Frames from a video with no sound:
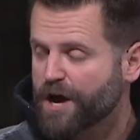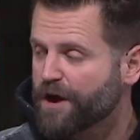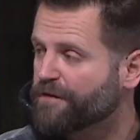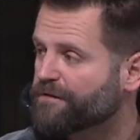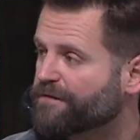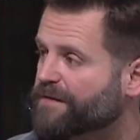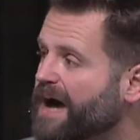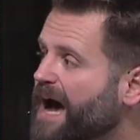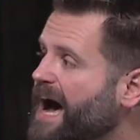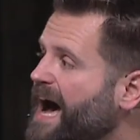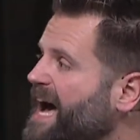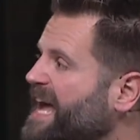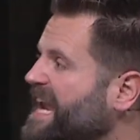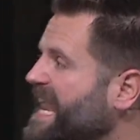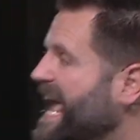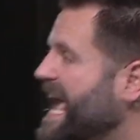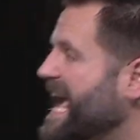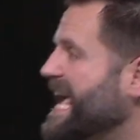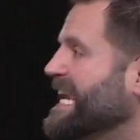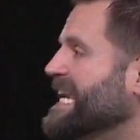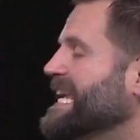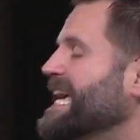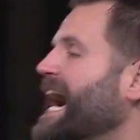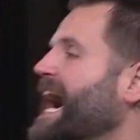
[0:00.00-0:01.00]
of God,
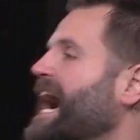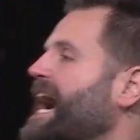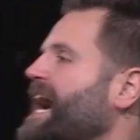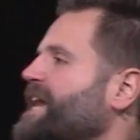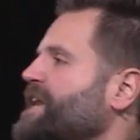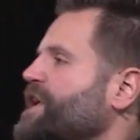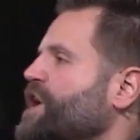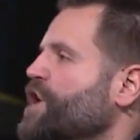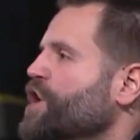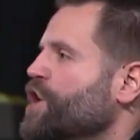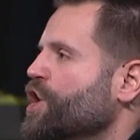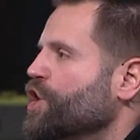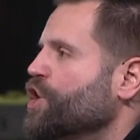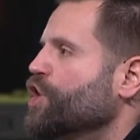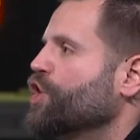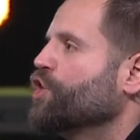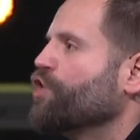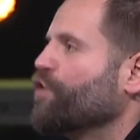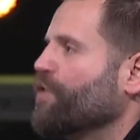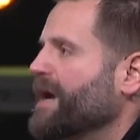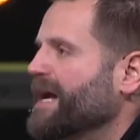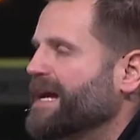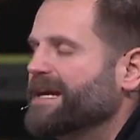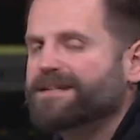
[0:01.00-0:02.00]
and God
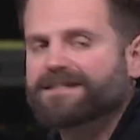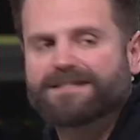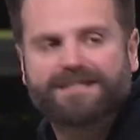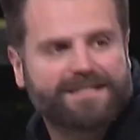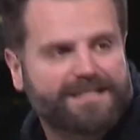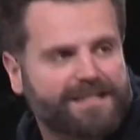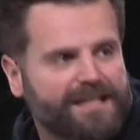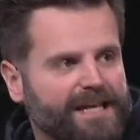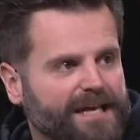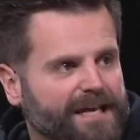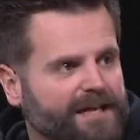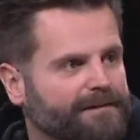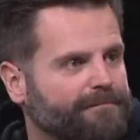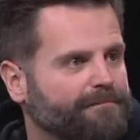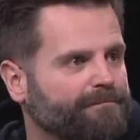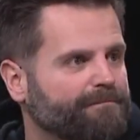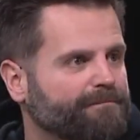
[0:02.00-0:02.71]
grants it.